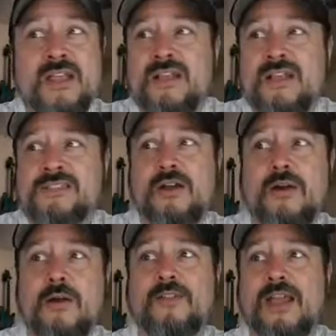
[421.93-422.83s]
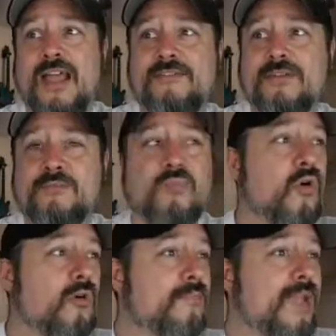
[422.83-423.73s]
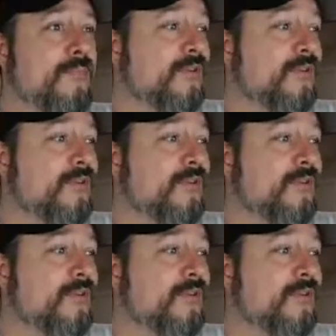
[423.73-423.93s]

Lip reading: So hopefully I haven't bored people to